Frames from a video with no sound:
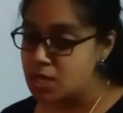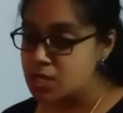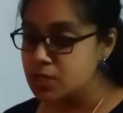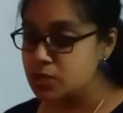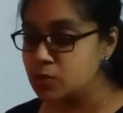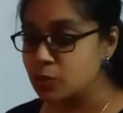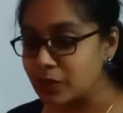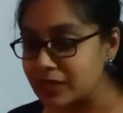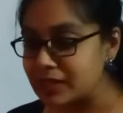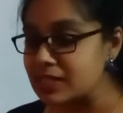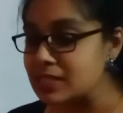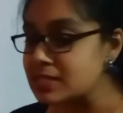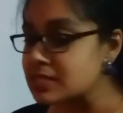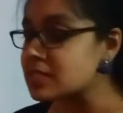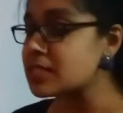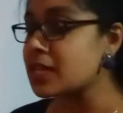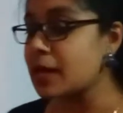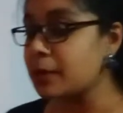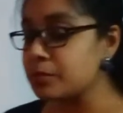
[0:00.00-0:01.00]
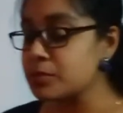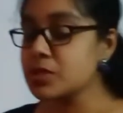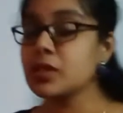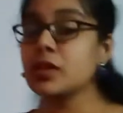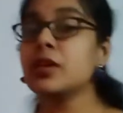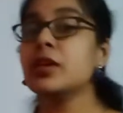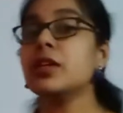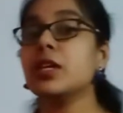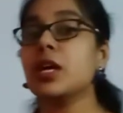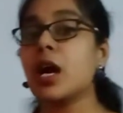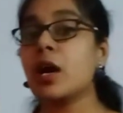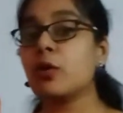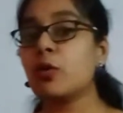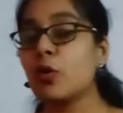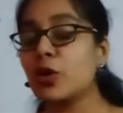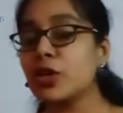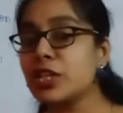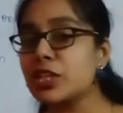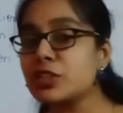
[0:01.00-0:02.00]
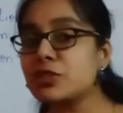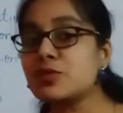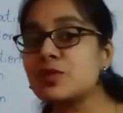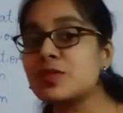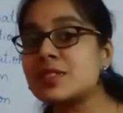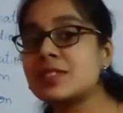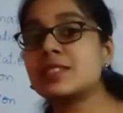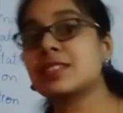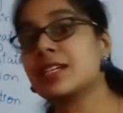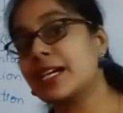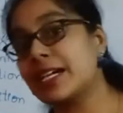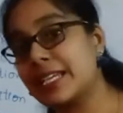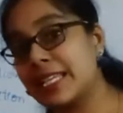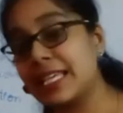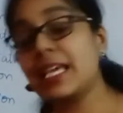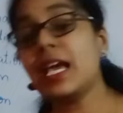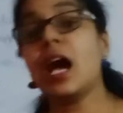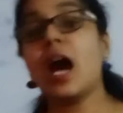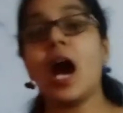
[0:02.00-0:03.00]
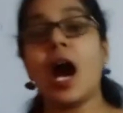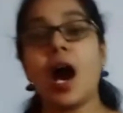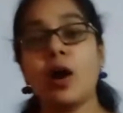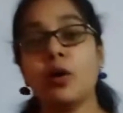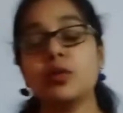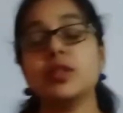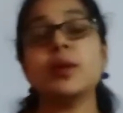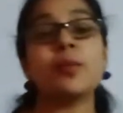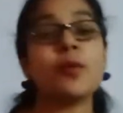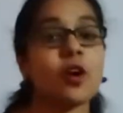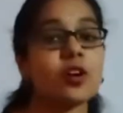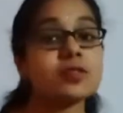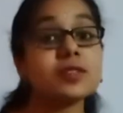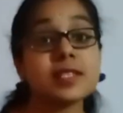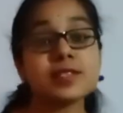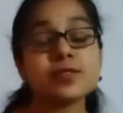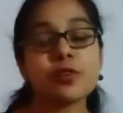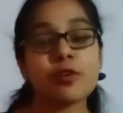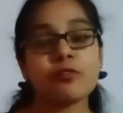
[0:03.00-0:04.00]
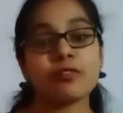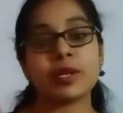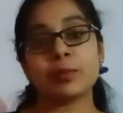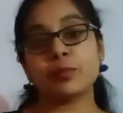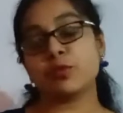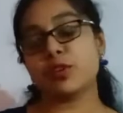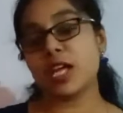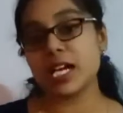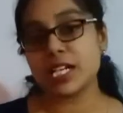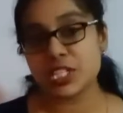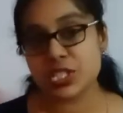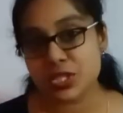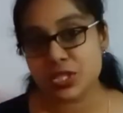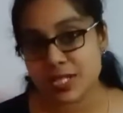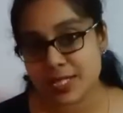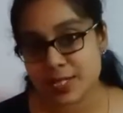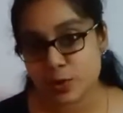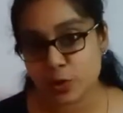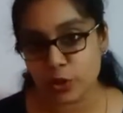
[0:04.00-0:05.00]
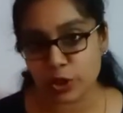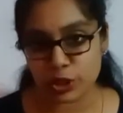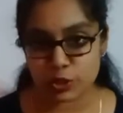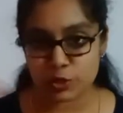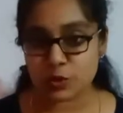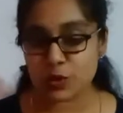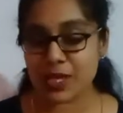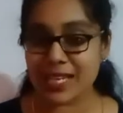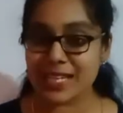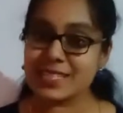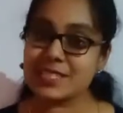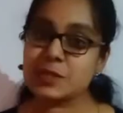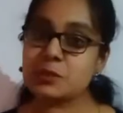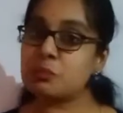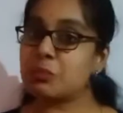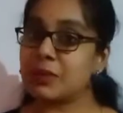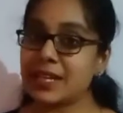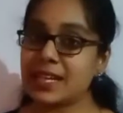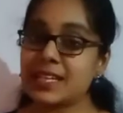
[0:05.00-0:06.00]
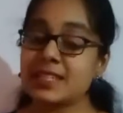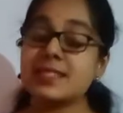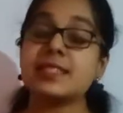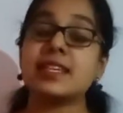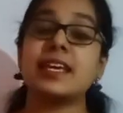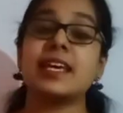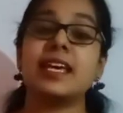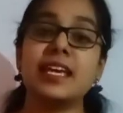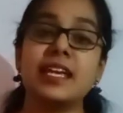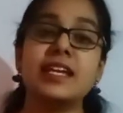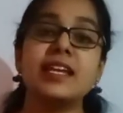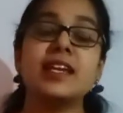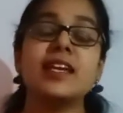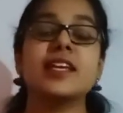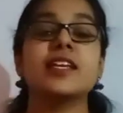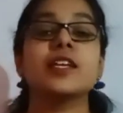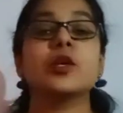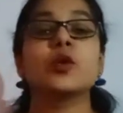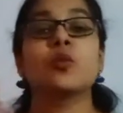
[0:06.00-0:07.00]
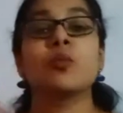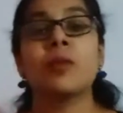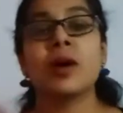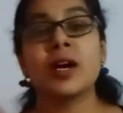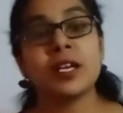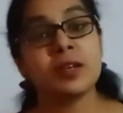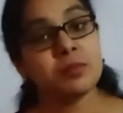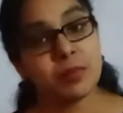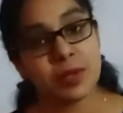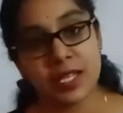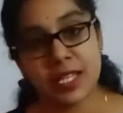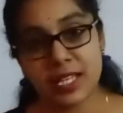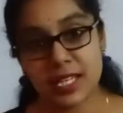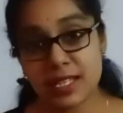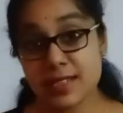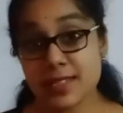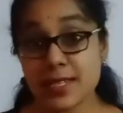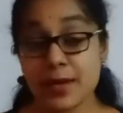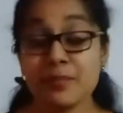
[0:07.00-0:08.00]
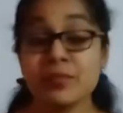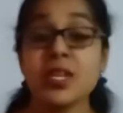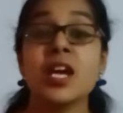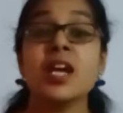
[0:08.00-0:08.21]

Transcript: So in this chapter you are going to study how the process of reproduction is going to take place in human beings.